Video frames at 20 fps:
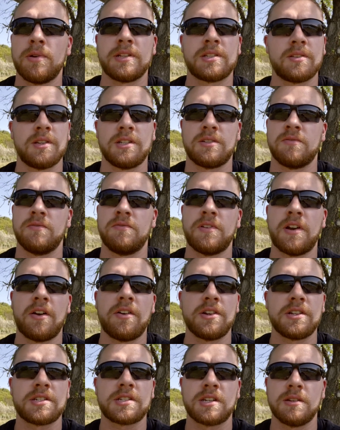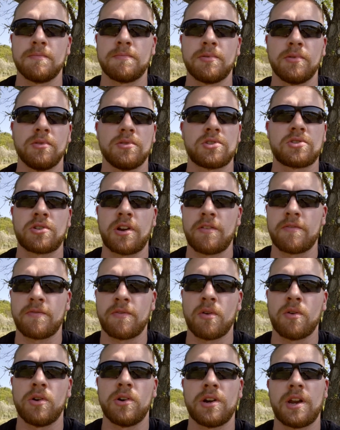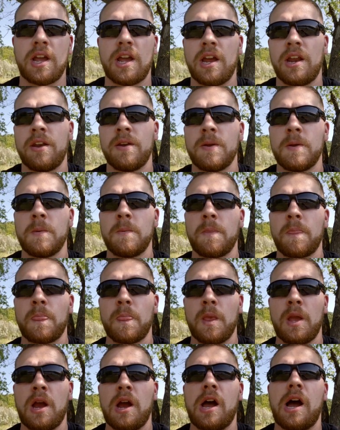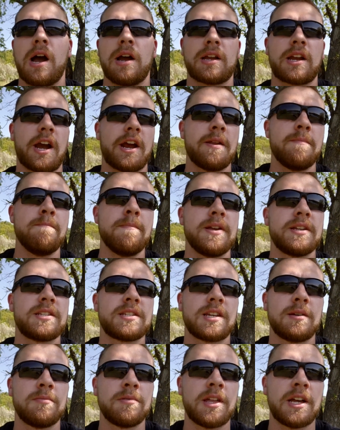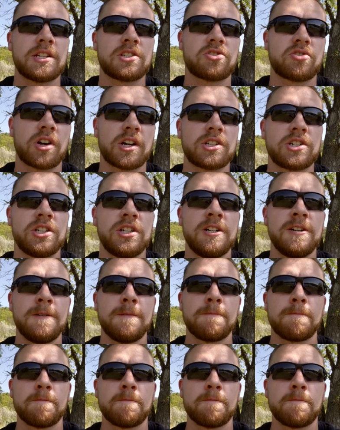It's very simple and straightforward, and I kind of miss some of that structure,